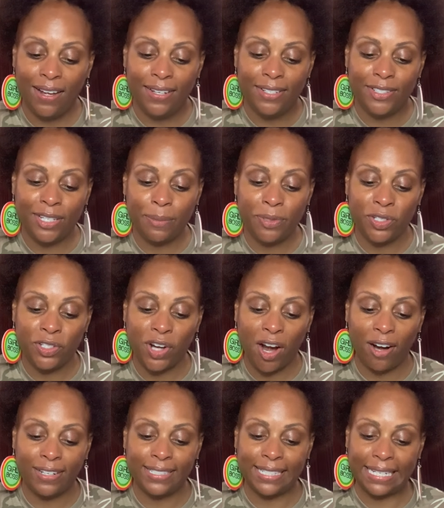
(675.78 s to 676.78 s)
Some
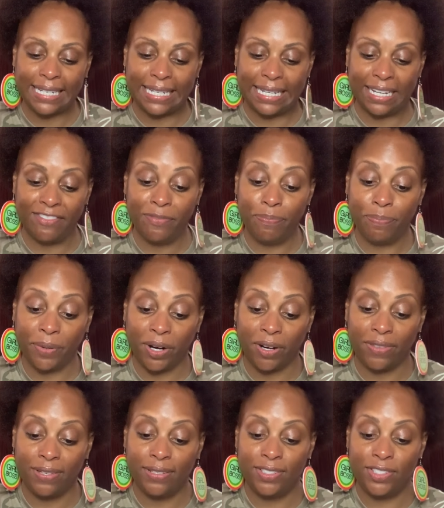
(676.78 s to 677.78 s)
sharks give
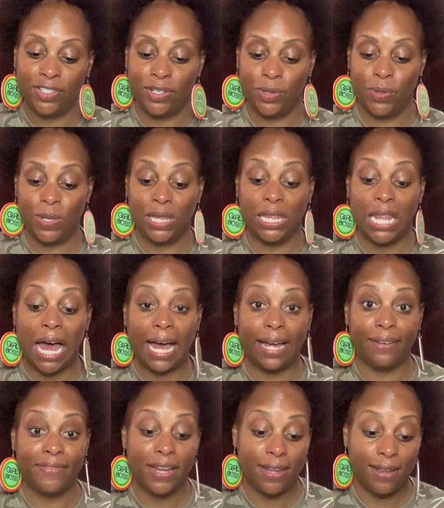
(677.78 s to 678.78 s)
birth to
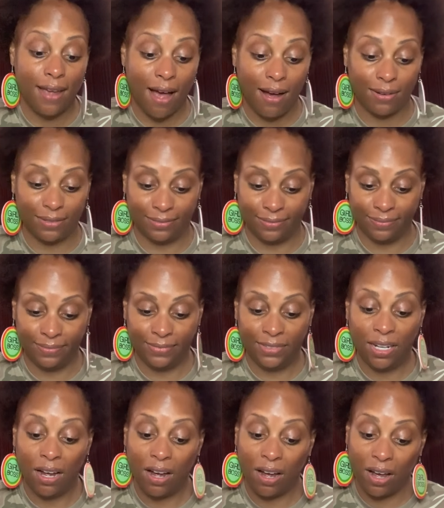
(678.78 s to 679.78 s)
live young.
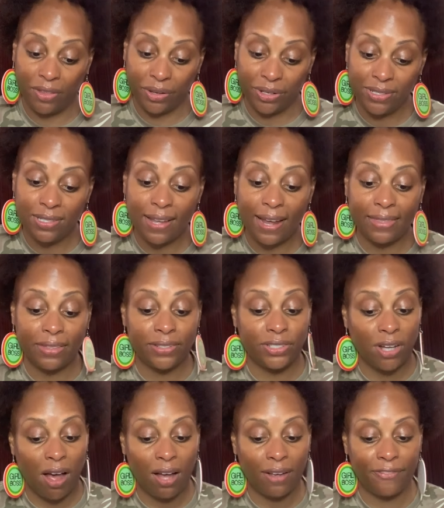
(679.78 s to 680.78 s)
Others, like the
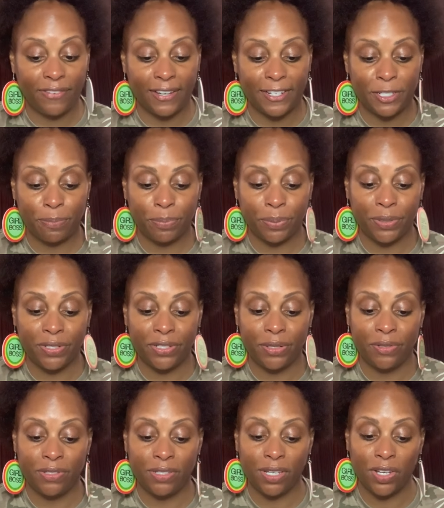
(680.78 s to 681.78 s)
dogfish,
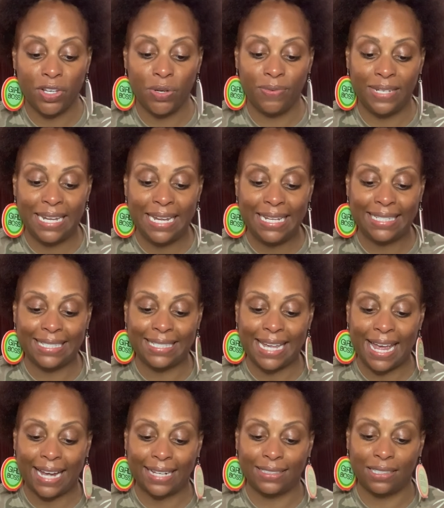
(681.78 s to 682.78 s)
produce unique
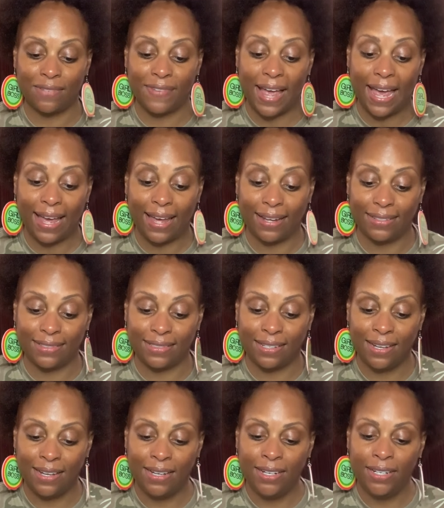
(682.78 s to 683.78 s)
sacs of eggs
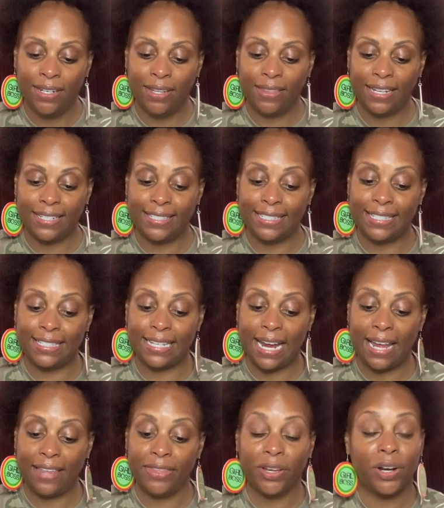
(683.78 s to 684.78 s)
that
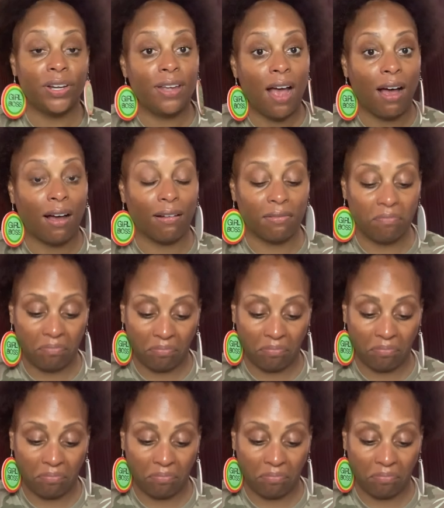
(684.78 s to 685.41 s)
sustain their young.